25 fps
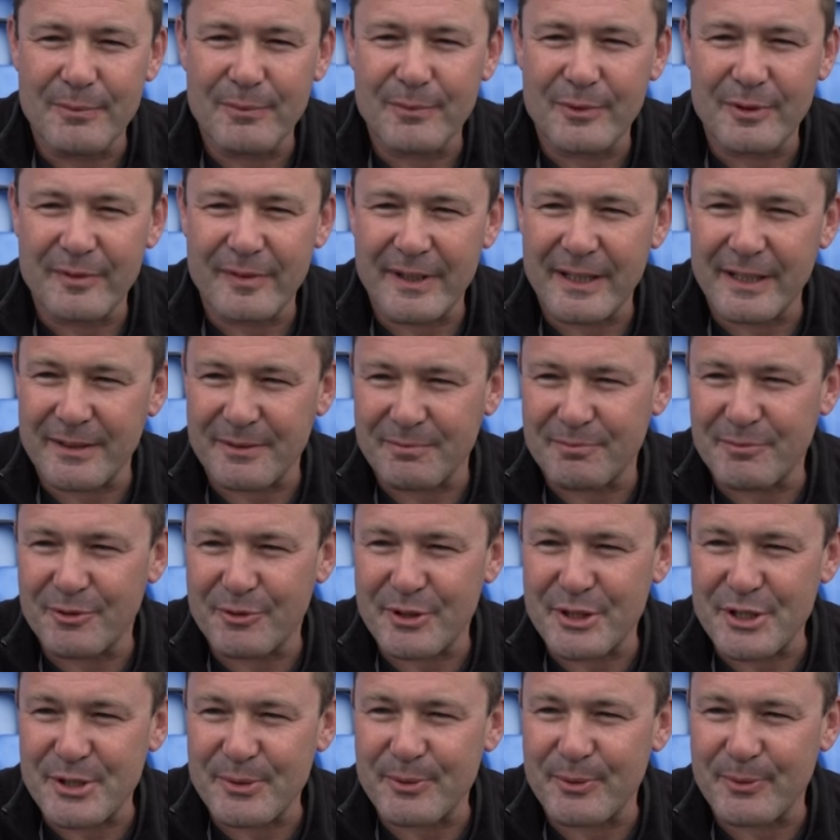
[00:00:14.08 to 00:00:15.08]
We've had a
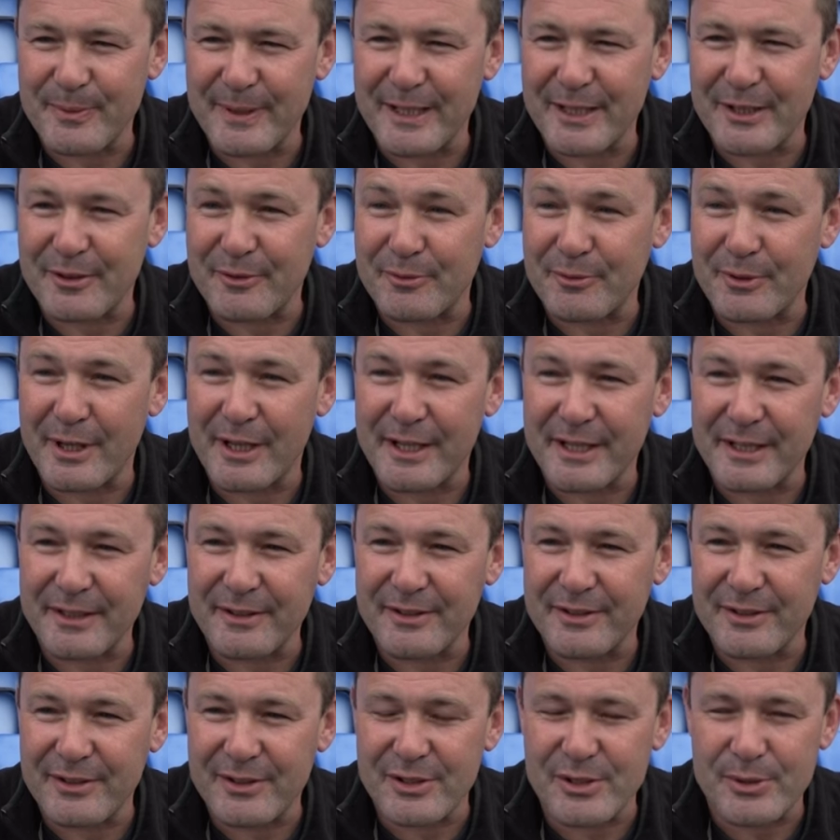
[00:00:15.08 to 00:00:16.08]
reasonable amount of
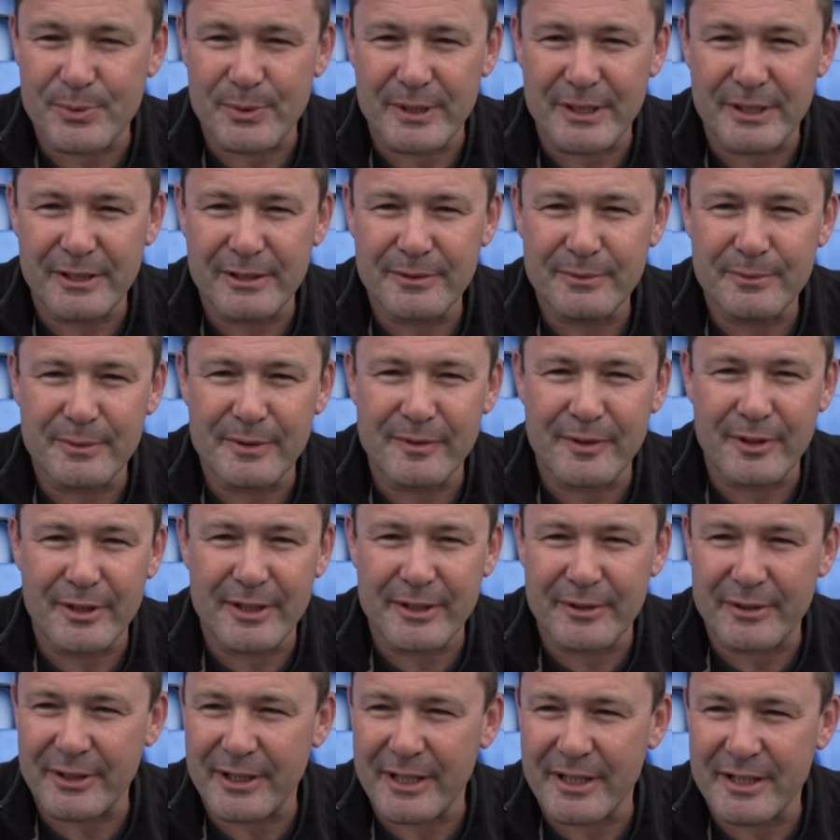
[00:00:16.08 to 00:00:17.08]
rain as well. We've got
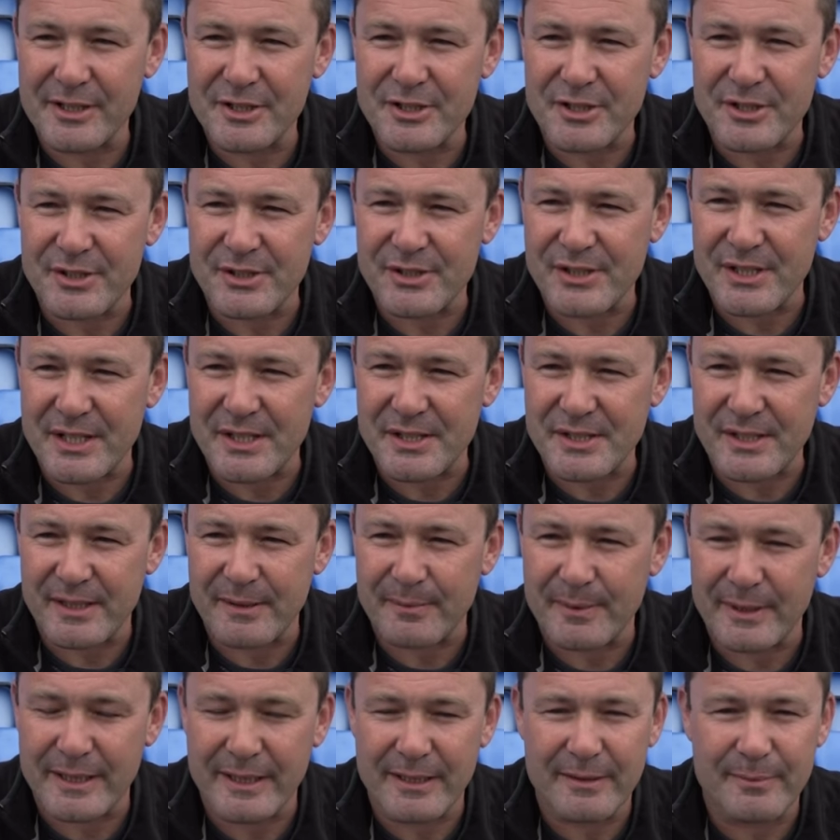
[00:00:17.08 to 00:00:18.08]
irrigation set
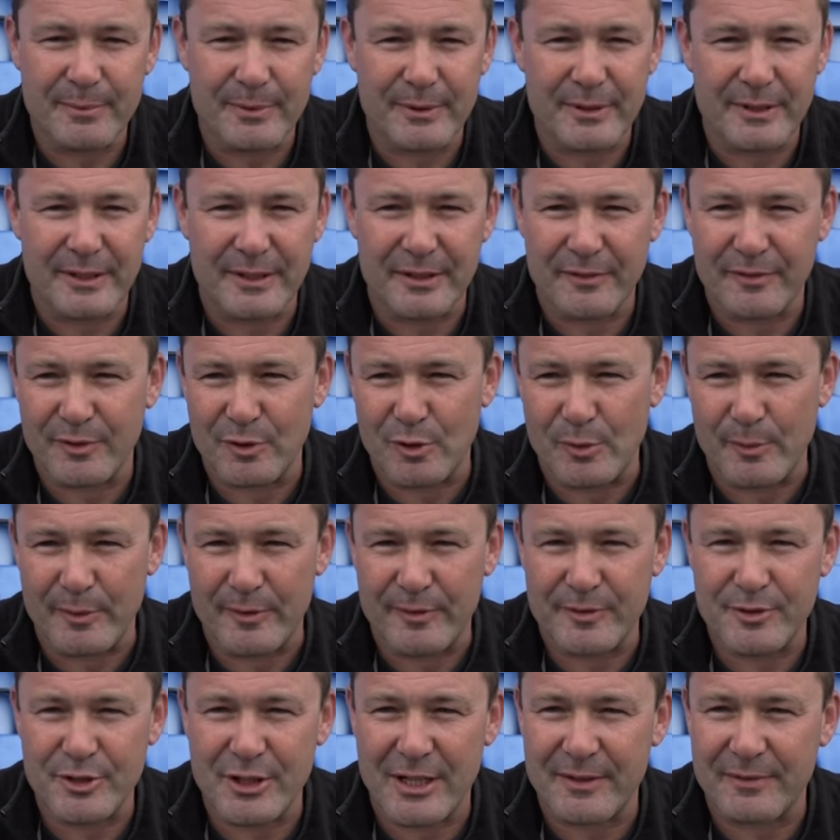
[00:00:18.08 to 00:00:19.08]
up there, but in the form
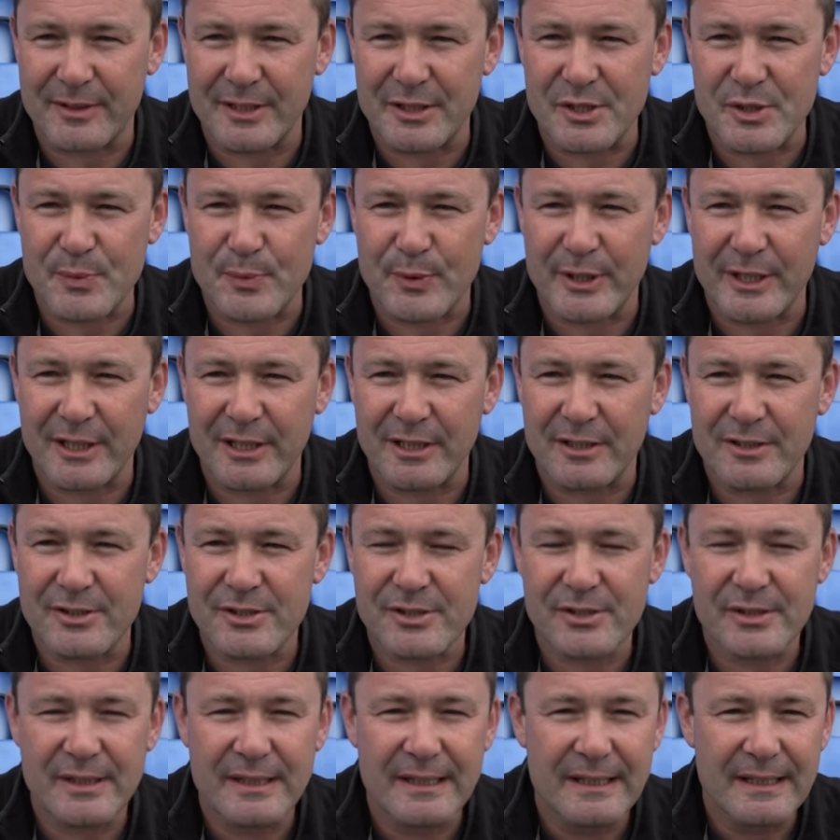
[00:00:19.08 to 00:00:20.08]
of travelling
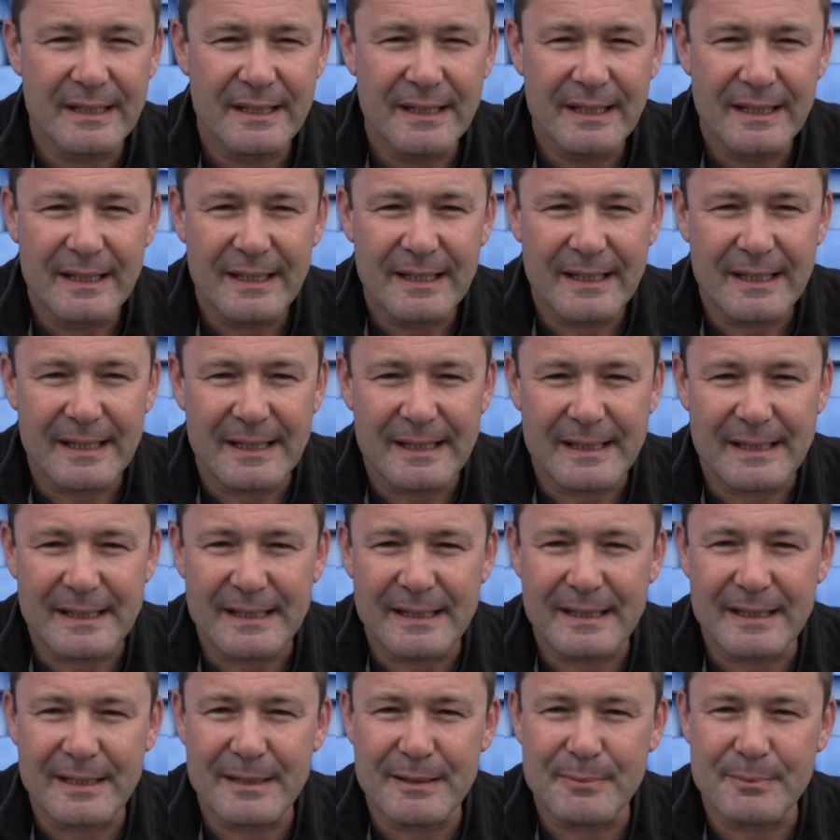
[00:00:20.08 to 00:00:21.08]
sprinklers.
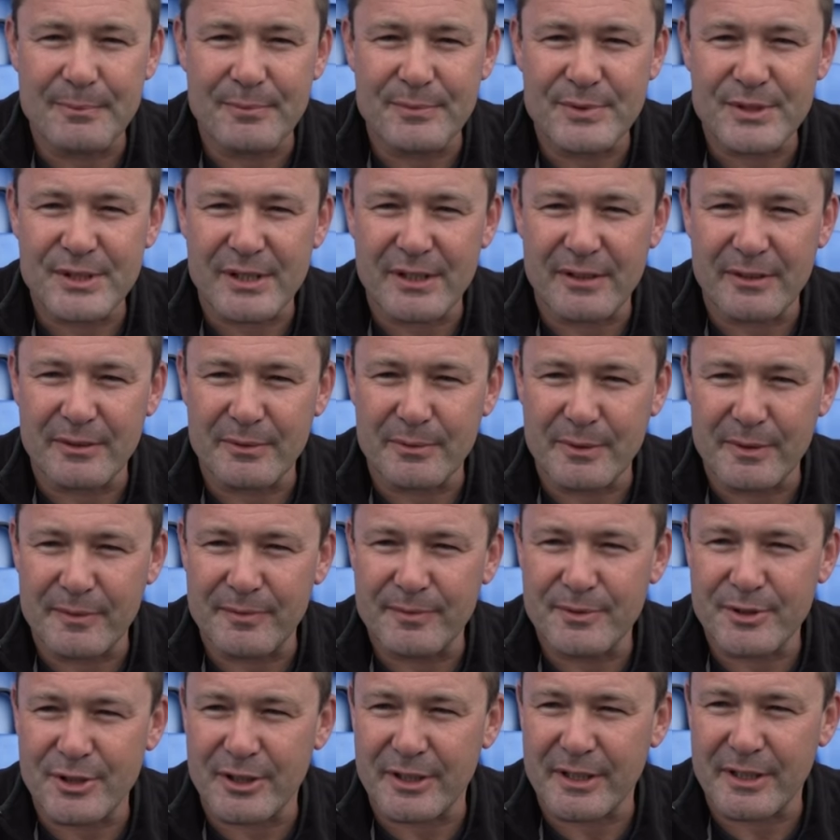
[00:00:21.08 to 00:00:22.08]
So
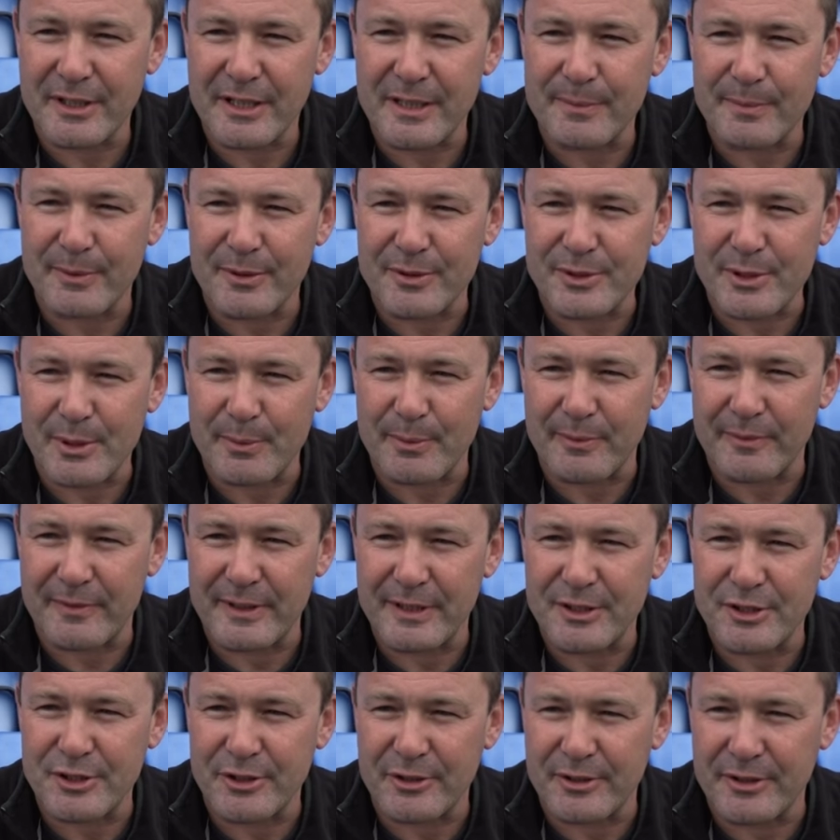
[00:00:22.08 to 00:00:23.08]
we've tried to keep on top of
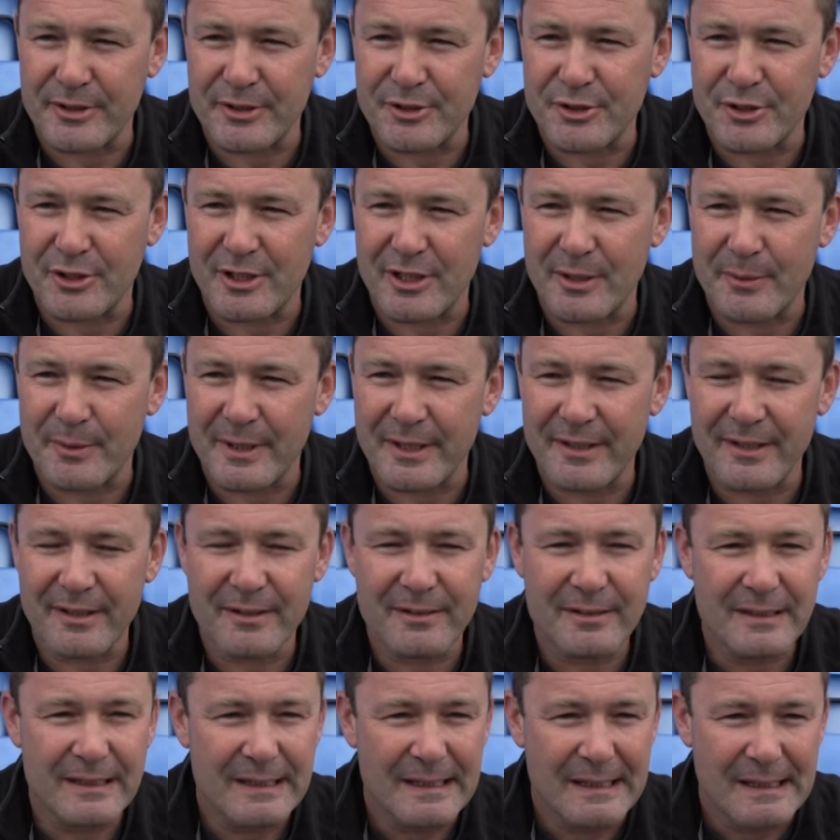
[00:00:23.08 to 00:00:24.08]
it during the dry weather.
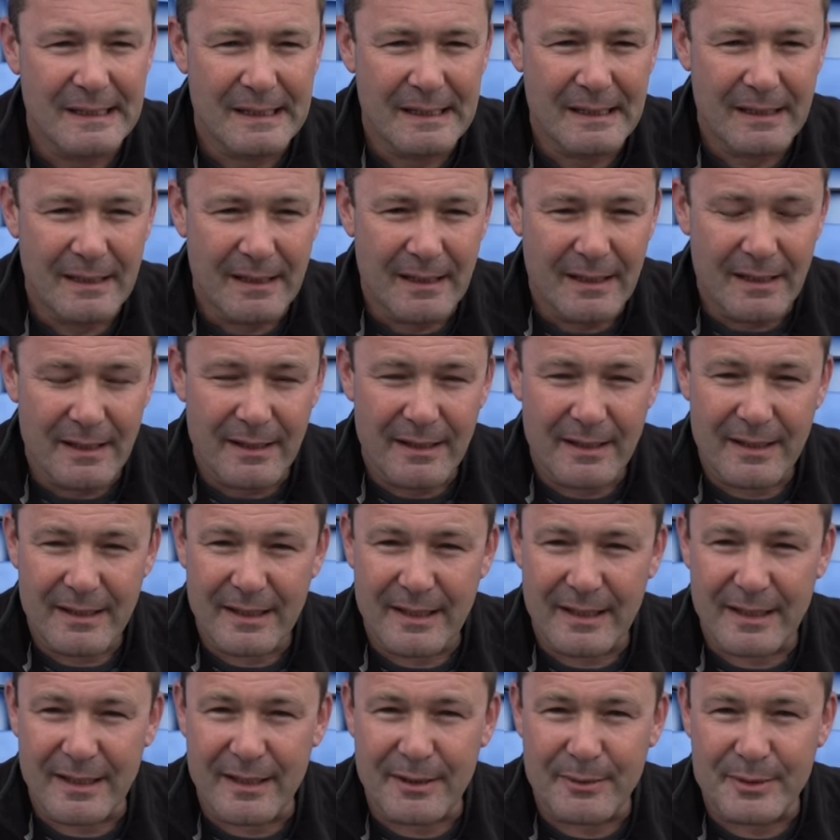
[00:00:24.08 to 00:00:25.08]

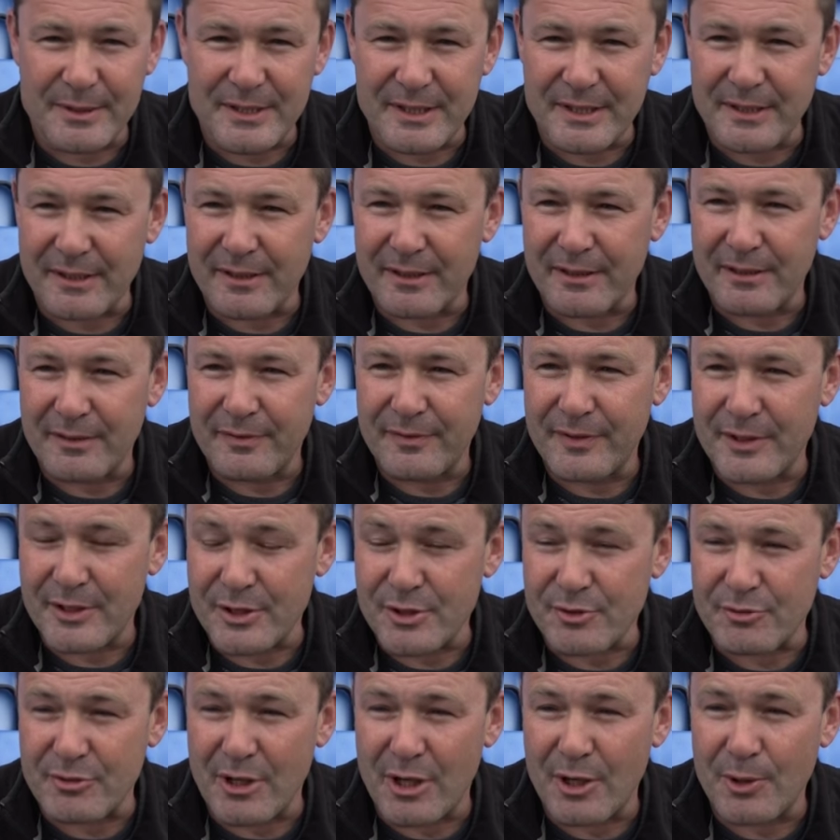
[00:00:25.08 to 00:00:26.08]
We did our
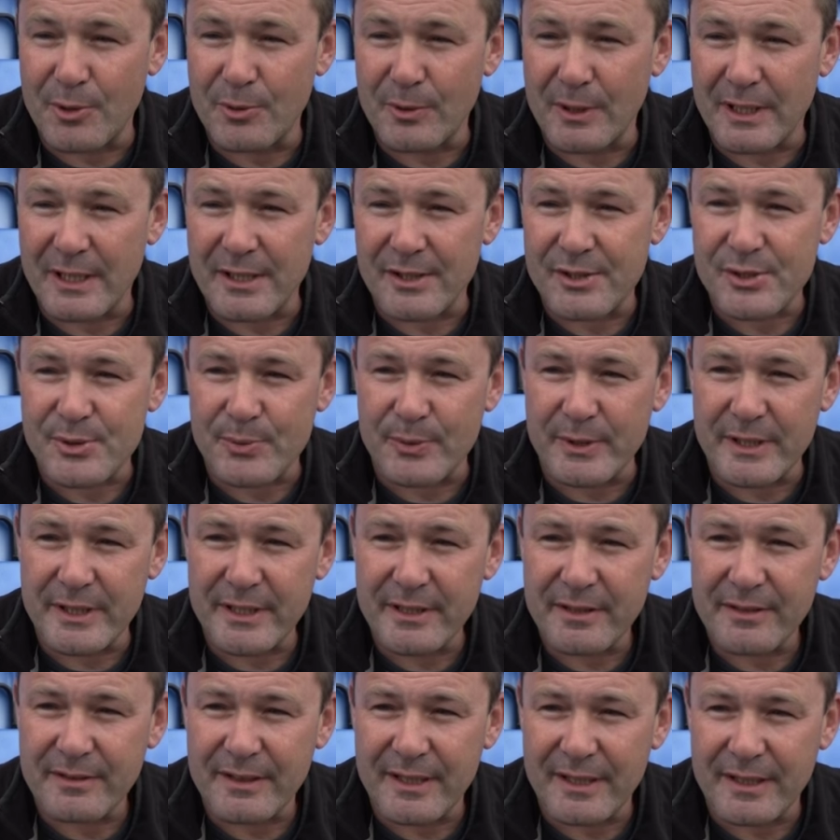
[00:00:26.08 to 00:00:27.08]
first roll last
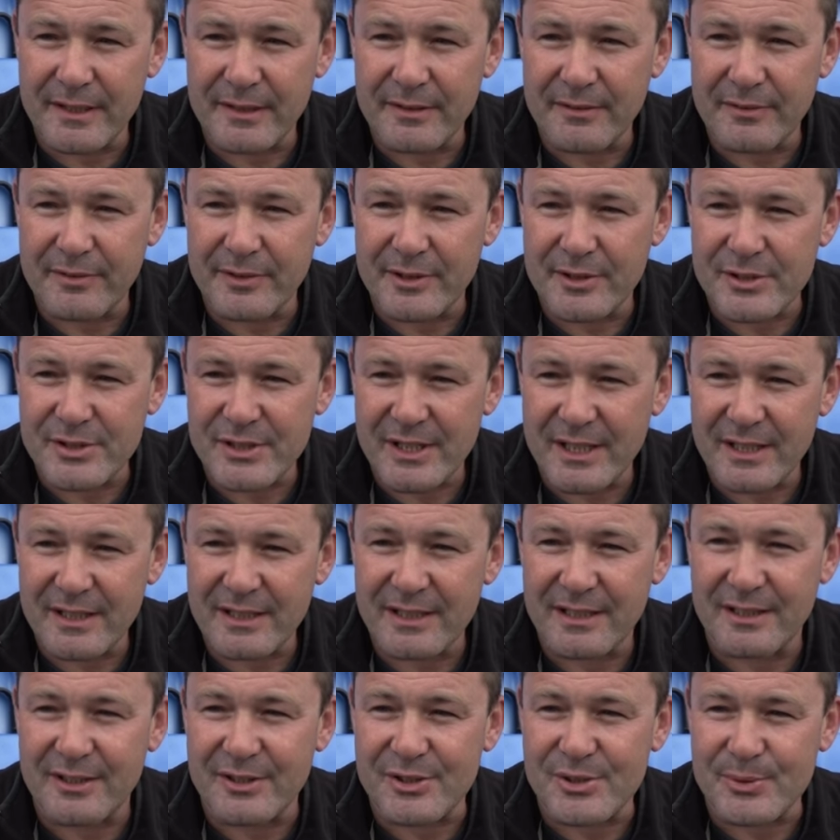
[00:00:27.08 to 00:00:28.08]
week and first
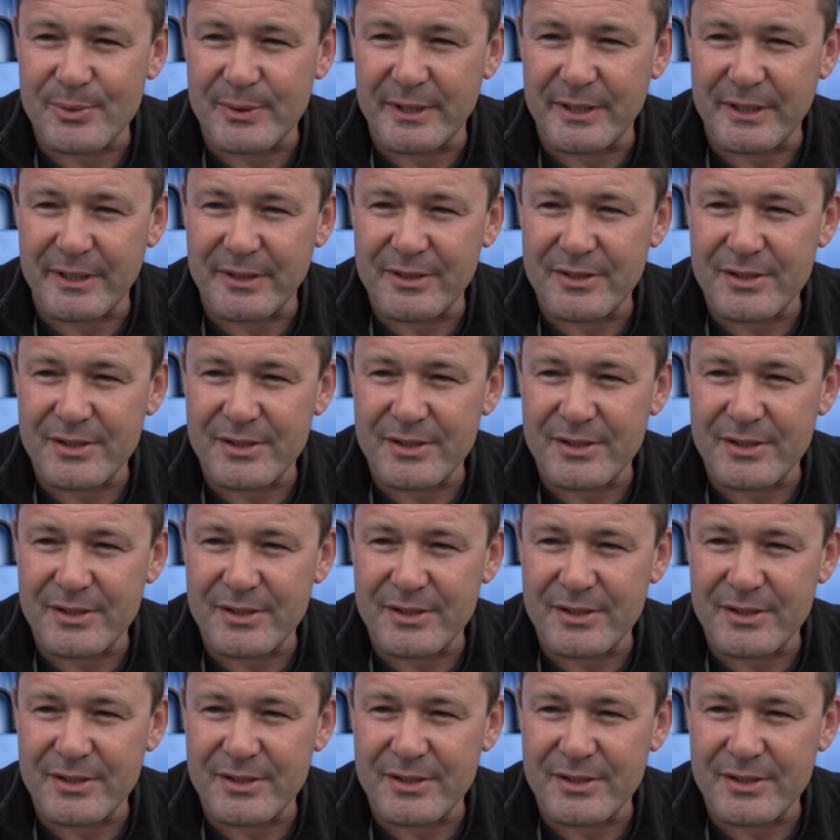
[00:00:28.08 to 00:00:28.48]
cut last week,